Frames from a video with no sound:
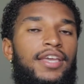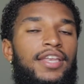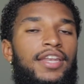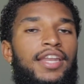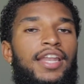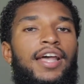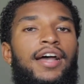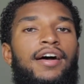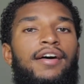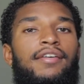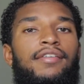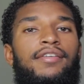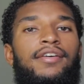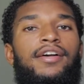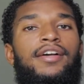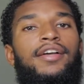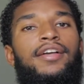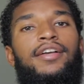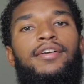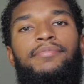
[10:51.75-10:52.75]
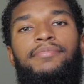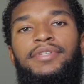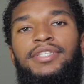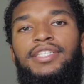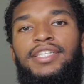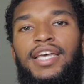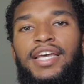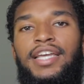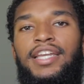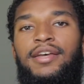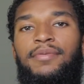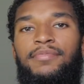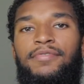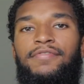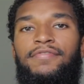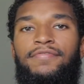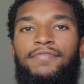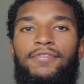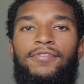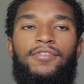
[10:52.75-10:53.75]
Now, mistake
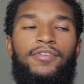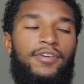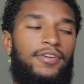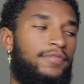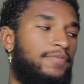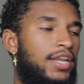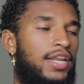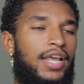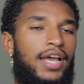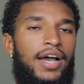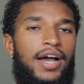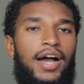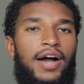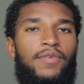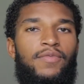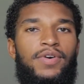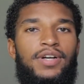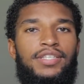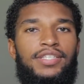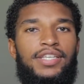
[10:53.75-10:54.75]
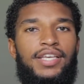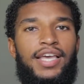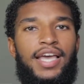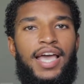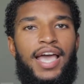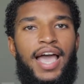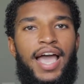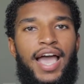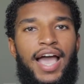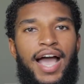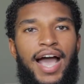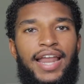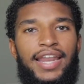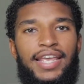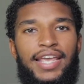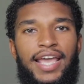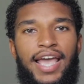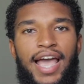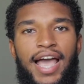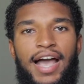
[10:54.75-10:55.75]
number 4. Now, I
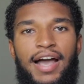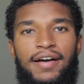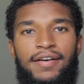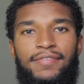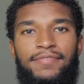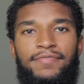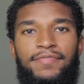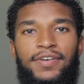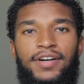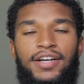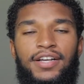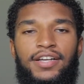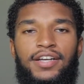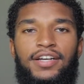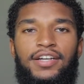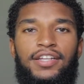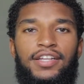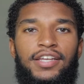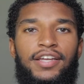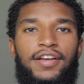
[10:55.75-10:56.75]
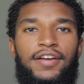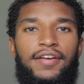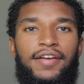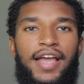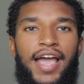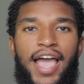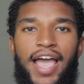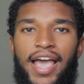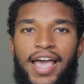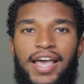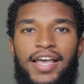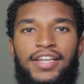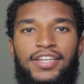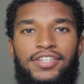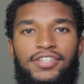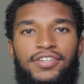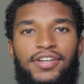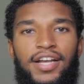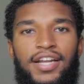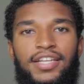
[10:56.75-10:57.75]
didn't have a clear ad
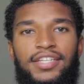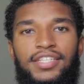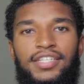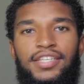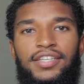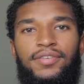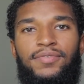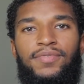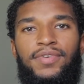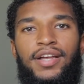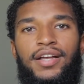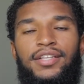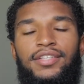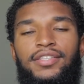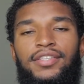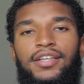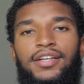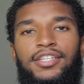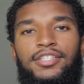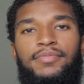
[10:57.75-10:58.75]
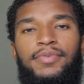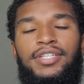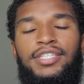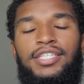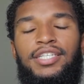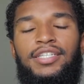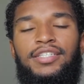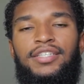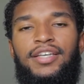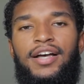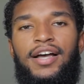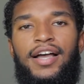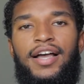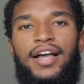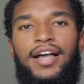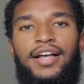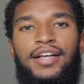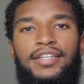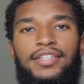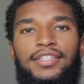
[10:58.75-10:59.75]
strategy when I launched my TikTok
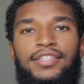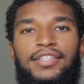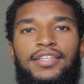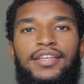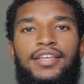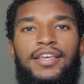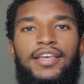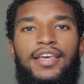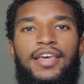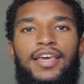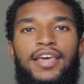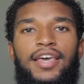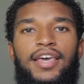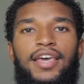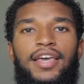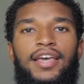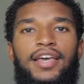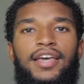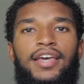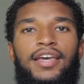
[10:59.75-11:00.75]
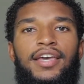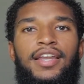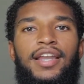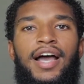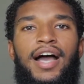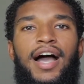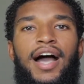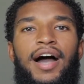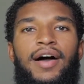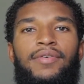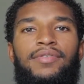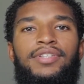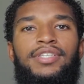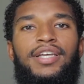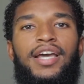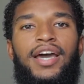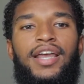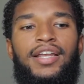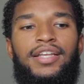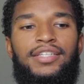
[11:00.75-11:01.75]
ads, and I was
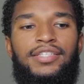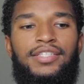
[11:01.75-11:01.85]
kind of